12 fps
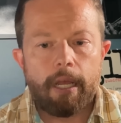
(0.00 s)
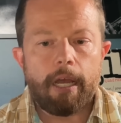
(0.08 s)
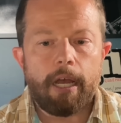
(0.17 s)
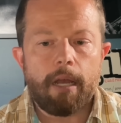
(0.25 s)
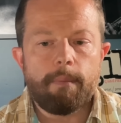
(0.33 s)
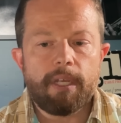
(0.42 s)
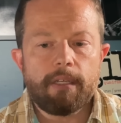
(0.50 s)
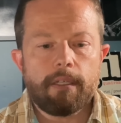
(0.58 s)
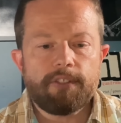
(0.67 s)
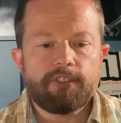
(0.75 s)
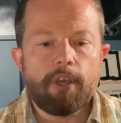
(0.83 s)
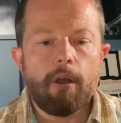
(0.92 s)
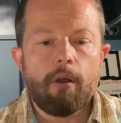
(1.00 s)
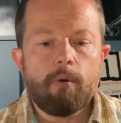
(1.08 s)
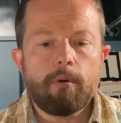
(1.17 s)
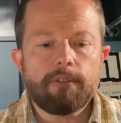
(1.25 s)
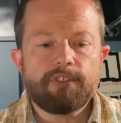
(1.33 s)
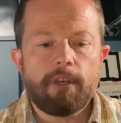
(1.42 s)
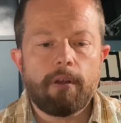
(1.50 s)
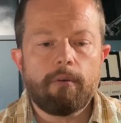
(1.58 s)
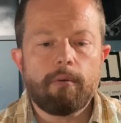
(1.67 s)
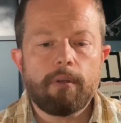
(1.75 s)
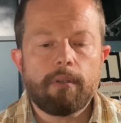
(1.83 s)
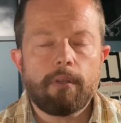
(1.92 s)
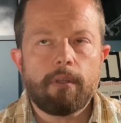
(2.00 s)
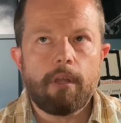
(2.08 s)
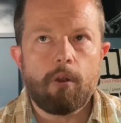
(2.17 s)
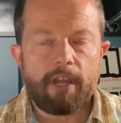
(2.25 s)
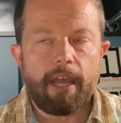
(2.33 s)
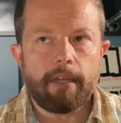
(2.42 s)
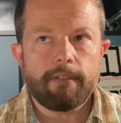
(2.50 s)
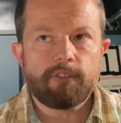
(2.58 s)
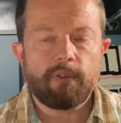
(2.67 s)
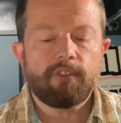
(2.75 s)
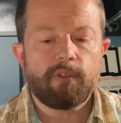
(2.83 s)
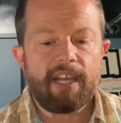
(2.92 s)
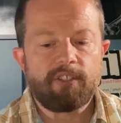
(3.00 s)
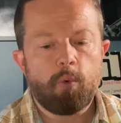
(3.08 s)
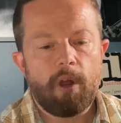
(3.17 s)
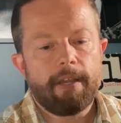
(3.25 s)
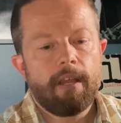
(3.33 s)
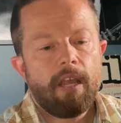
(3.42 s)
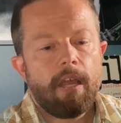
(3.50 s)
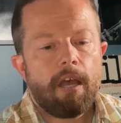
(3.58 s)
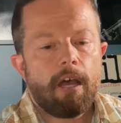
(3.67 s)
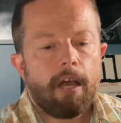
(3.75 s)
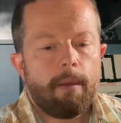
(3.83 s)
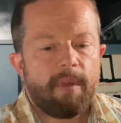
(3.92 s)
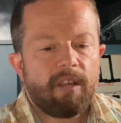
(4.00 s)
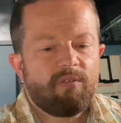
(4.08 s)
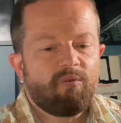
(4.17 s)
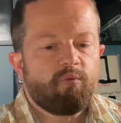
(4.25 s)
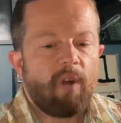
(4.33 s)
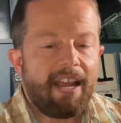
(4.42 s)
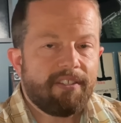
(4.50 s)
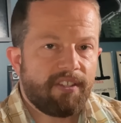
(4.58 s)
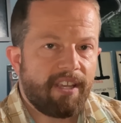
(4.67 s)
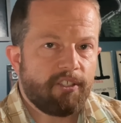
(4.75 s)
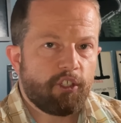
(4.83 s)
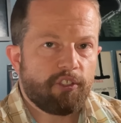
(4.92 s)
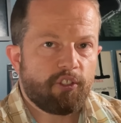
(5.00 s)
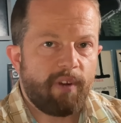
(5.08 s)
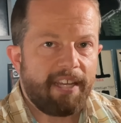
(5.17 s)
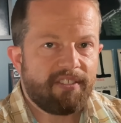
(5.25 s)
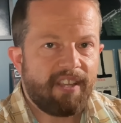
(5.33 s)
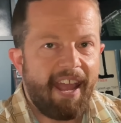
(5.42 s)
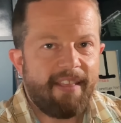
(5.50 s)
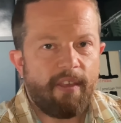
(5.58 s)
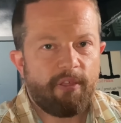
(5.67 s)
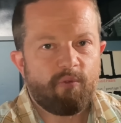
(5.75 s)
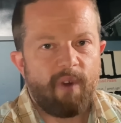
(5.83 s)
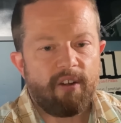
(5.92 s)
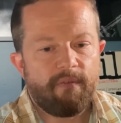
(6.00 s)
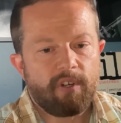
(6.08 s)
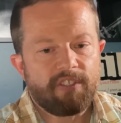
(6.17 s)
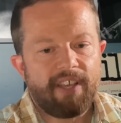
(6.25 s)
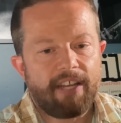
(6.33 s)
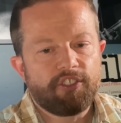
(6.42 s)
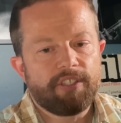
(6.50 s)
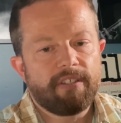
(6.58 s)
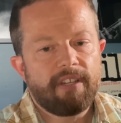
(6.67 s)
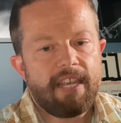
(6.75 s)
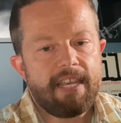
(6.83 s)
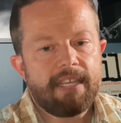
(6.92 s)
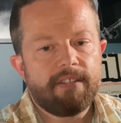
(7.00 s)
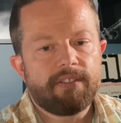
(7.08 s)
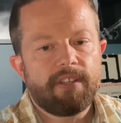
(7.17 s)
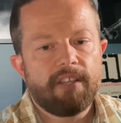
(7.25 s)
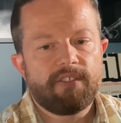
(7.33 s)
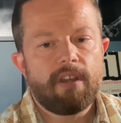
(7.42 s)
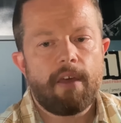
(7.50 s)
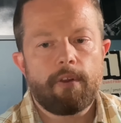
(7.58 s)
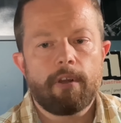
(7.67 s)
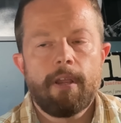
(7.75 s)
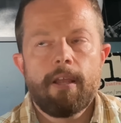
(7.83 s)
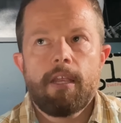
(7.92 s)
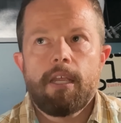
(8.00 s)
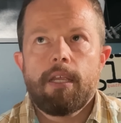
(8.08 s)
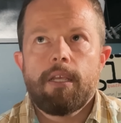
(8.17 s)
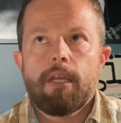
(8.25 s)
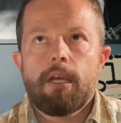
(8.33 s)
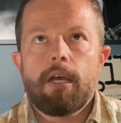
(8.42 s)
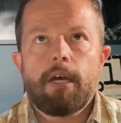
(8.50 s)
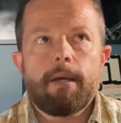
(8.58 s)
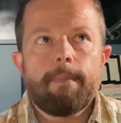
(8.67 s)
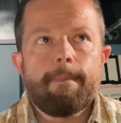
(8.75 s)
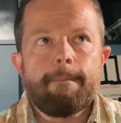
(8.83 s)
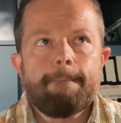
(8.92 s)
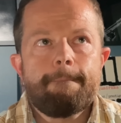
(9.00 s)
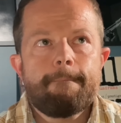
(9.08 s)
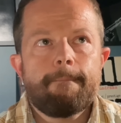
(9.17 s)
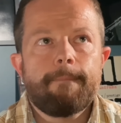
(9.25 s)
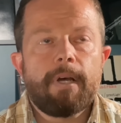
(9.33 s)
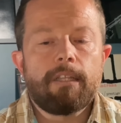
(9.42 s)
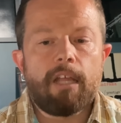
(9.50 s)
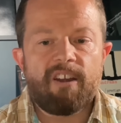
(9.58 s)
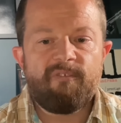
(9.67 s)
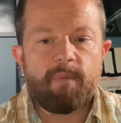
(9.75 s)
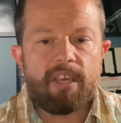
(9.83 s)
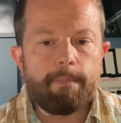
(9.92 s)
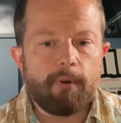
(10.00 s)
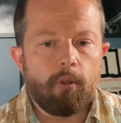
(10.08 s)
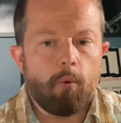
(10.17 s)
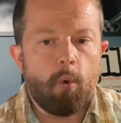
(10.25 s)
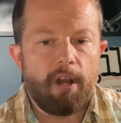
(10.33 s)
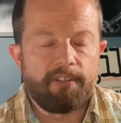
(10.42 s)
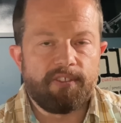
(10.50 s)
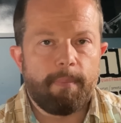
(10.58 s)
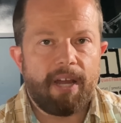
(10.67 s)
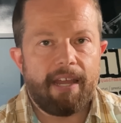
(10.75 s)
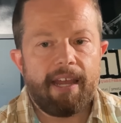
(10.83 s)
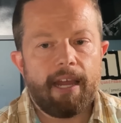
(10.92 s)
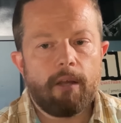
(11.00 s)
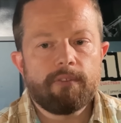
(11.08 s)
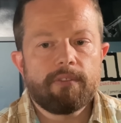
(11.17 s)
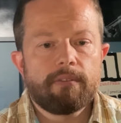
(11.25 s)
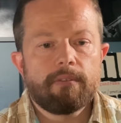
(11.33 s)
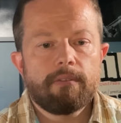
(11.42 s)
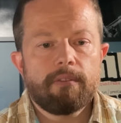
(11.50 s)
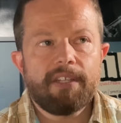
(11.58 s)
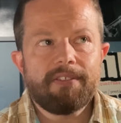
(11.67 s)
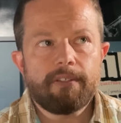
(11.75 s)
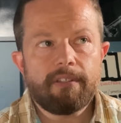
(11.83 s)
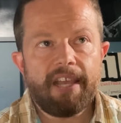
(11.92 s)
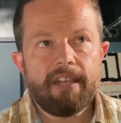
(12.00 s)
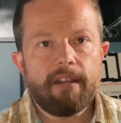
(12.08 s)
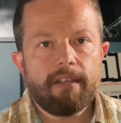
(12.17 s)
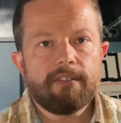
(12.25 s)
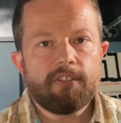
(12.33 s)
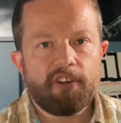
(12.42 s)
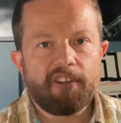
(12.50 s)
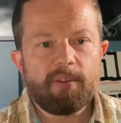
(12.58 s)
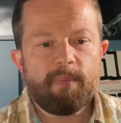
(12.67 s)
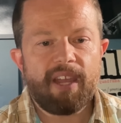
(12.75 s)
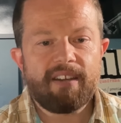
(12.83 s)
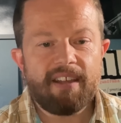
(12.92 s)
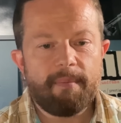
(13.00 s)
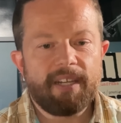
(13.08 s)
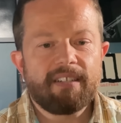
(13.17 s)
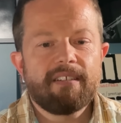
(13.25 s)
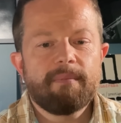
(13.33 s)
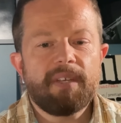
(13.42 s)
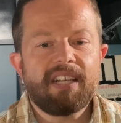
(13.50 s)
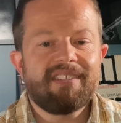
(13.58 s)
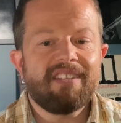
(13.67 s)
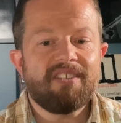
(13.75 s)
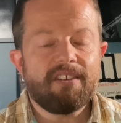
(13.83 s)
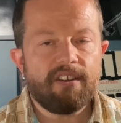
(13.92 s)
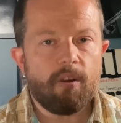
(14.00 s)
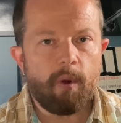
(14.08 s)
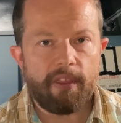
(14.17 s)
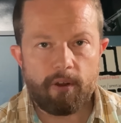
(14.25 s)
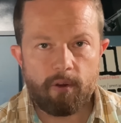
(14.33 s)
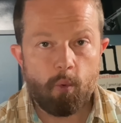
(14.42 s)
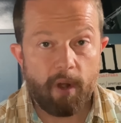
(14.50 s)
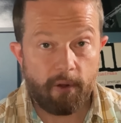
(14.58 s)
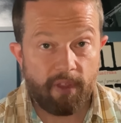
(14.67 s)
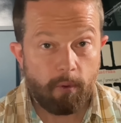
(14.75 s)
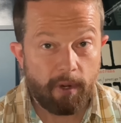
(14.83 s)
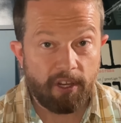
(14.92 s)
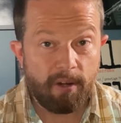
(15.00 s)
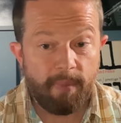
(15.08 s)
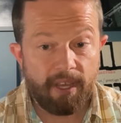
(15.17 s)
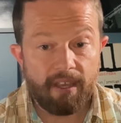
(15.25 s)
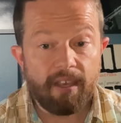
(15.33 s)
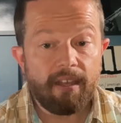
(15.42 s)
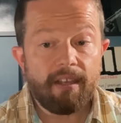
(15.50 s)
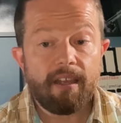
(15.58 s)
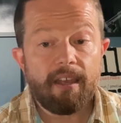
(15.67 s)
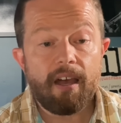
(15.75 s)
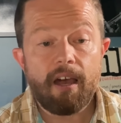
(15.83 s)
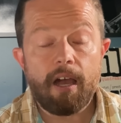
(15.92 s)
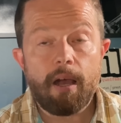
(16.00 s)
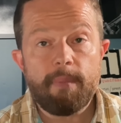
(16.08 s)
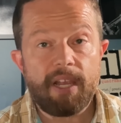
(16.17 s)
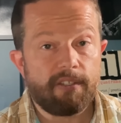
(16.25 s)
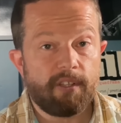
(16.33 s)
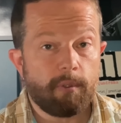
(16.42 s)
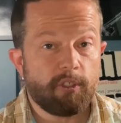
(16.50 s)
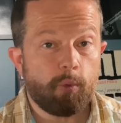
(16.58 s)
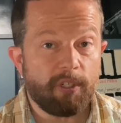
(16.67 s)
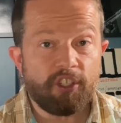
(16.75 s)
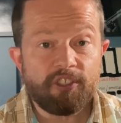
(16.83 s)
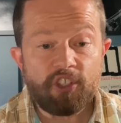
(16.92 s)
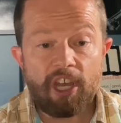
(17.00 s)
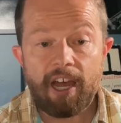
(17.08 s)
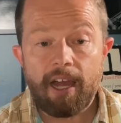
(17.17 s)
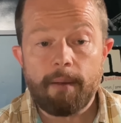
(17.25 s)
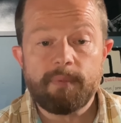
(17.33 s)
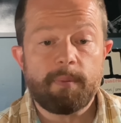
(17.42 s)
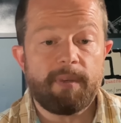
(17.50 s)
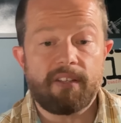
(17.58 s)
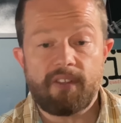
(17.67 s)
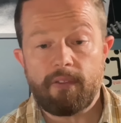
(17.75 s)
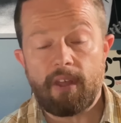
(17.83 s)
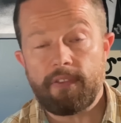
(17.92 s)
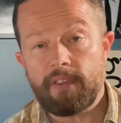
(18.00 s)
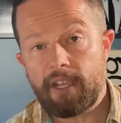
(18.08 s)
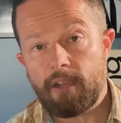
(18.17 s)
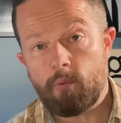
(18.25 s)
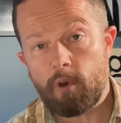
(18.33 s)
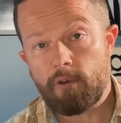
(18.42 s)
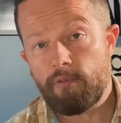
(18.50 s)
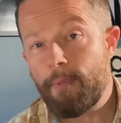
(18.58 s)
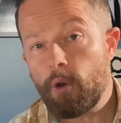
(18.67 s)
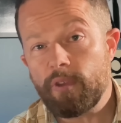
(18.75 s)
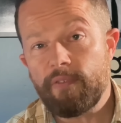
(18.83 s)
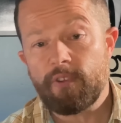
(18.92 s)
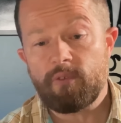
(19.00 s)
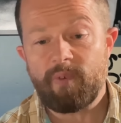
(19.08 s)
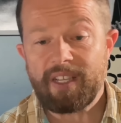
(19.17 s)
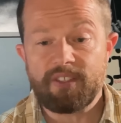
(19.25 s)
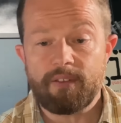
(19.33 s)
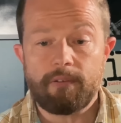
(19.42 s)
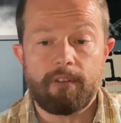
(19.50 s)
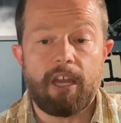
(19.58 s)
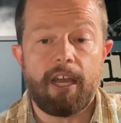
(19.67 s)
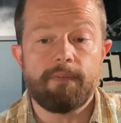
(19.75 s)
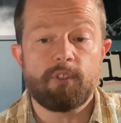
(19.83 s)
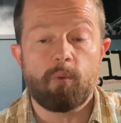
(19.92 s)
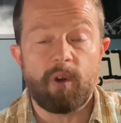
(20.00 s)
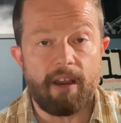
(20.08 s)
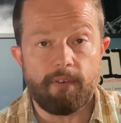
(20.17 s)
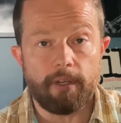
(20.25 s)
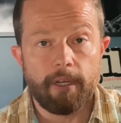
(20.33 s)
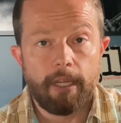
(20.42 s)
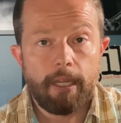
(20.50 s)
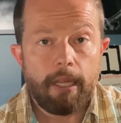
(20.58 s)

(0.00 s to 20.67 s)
Um, so so okay. So so that's one. Um, rising interest rates and the threat of recession is is another. Um, a lot of people wanted to buy a house and delayed it during the pandemic because they didn't know where they were going to be, um, because they were switching jobs, because they thought that they could work remotely for the rest of their lives or whatever.